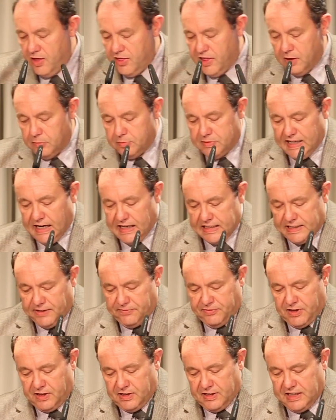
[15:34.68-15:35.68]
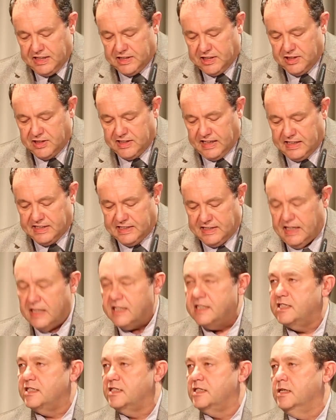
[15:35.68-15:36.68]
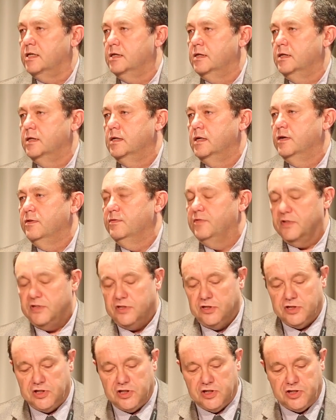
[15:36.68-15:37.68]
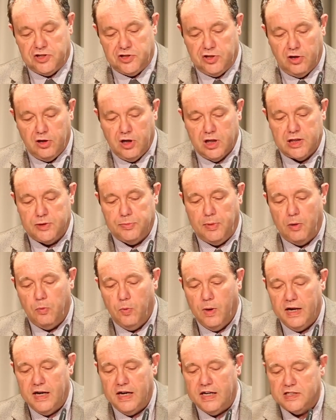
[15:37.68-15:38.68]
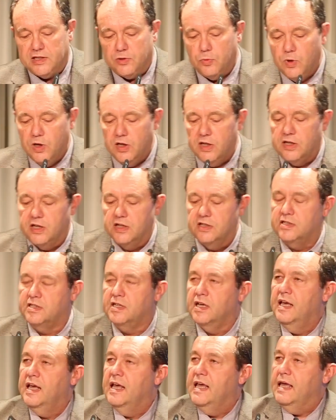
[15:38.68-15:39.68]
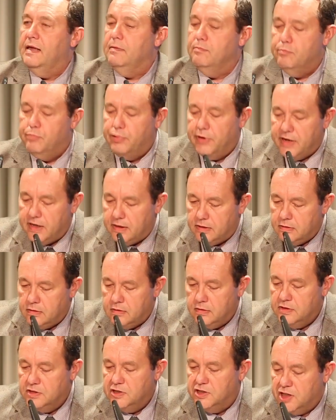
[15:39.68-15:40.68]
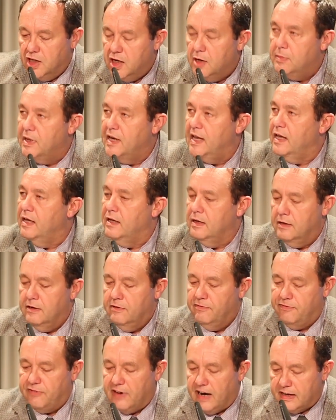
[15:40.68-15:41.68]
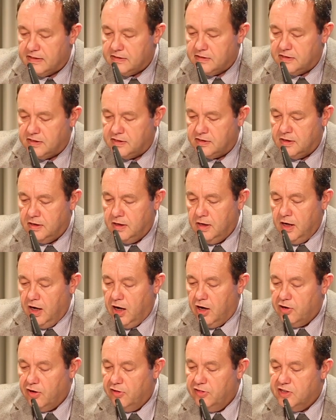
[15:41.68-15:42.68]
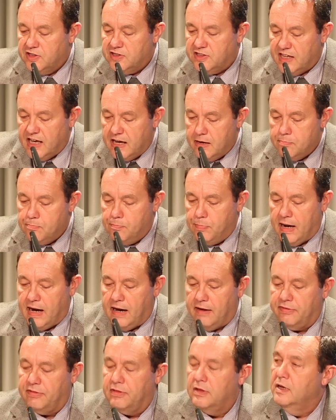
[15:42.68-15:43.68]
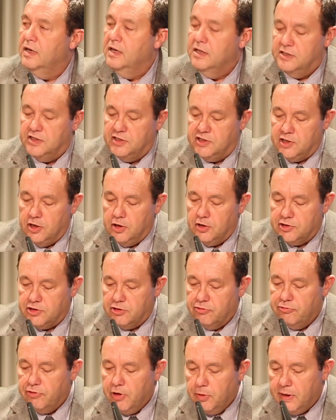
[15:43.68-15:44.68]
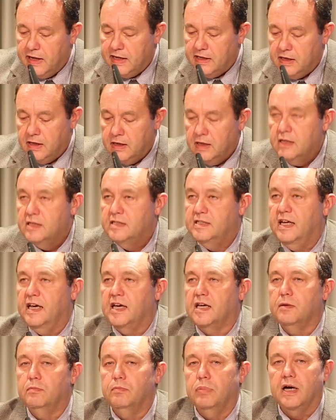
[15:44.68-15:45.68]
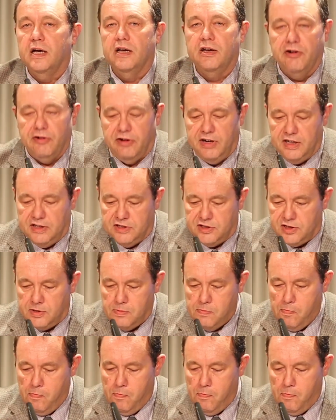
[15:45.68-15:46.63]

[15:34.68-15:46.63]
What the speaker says: The objective conditions exist for such a struggle to be waged. Workers in Britain, Germany, France are on the same path to social ruin taken by Greece.